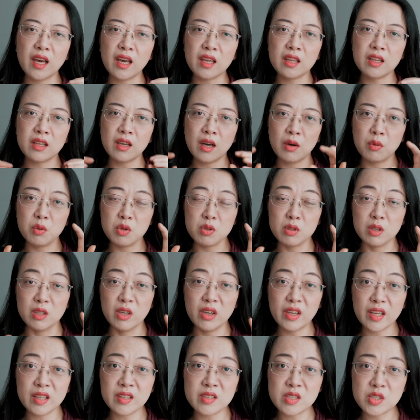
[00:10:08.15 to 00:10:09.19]
and I will
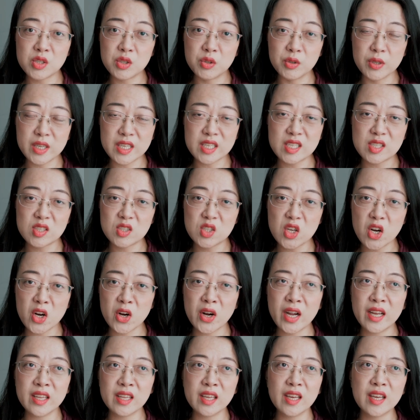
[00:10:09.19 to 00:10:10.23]
look at the screen, stare
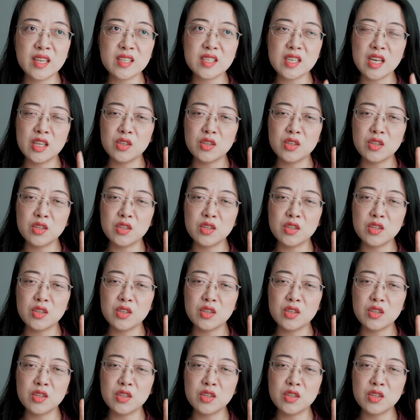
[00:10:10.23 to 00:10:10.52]
at it,